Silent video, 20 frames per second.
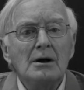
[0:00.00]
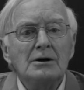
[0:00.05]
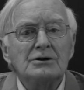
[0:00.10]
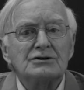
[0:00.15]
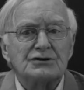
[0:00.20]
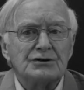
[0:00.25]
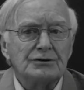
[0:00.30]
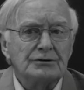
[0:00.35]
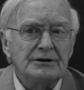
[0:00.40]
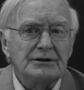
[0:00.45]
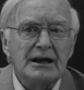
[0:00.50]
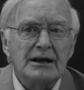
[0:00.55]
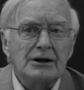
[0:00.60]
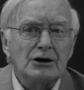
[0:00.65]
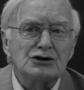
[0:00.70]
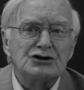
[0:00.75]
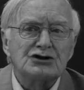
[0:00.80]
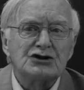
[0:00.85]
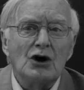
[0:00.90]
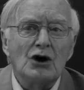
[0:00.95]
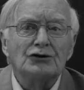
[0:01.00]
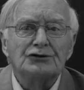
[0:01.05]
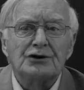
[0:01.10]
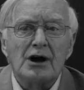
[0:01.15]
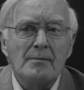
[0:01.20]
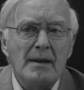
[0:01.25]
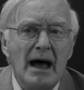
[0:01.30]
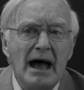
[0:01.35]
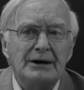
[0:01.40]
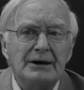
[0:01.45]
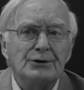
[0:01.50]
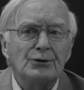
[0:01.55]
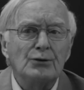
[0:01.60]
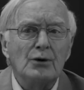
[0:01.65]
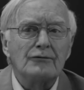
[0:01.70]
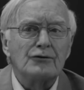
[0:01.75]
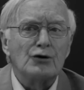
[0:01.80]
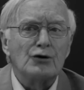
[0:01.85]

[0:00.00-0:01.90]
Certainly an assault commando of